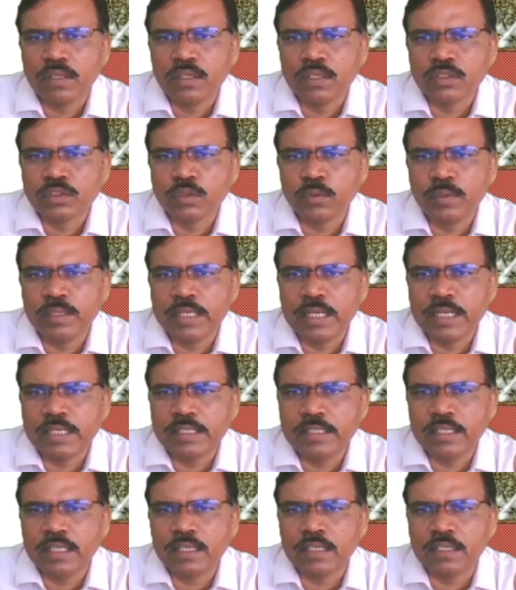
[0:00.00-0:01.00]
So we will get
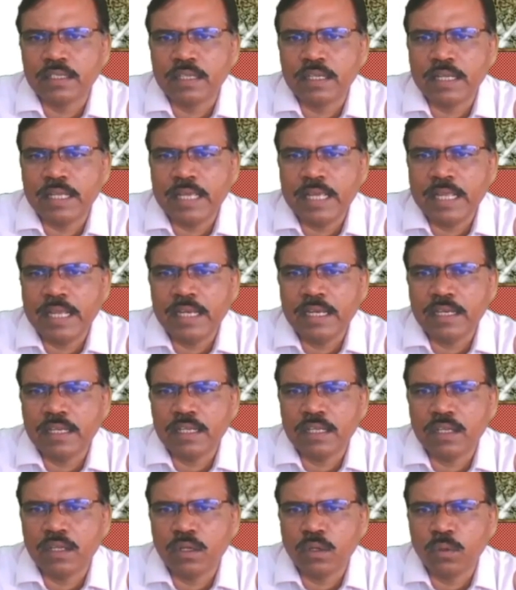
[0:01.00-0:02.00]
here
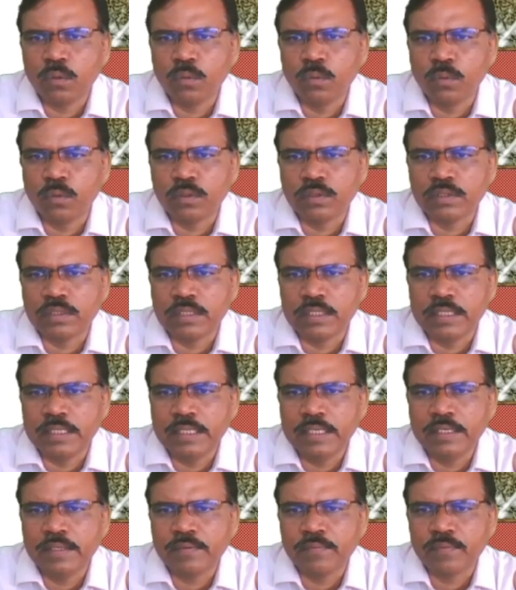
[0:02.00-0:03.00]
10 root
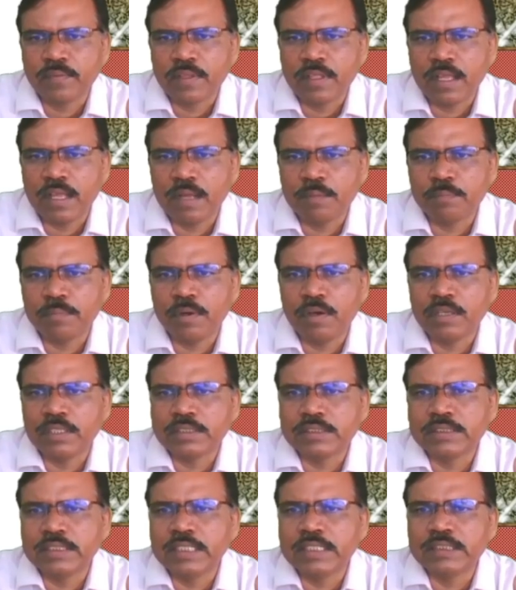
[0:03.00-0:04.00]
3 upon
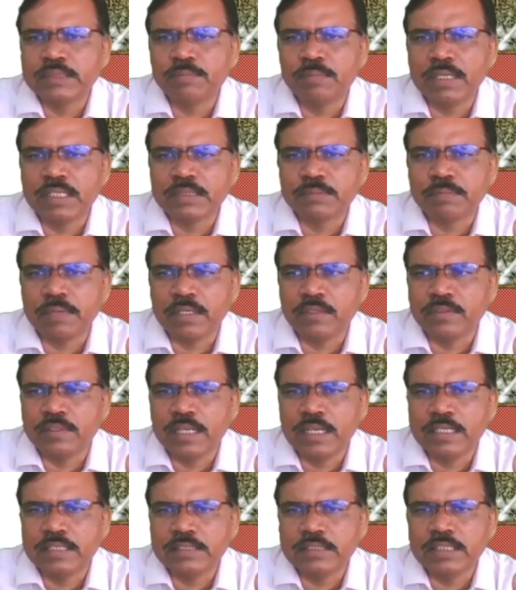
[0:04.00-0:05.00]
6 plus 5,
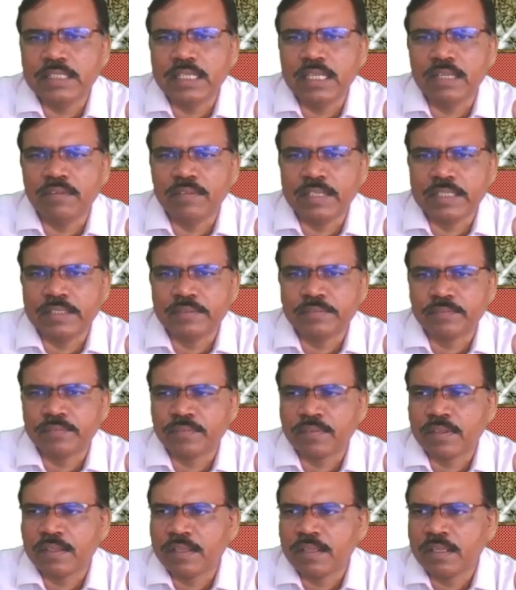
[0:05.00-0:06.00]
that is 11.
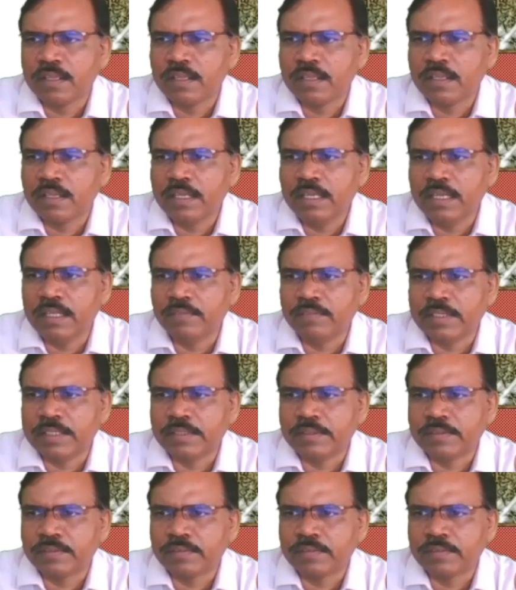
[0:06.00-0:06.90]
11.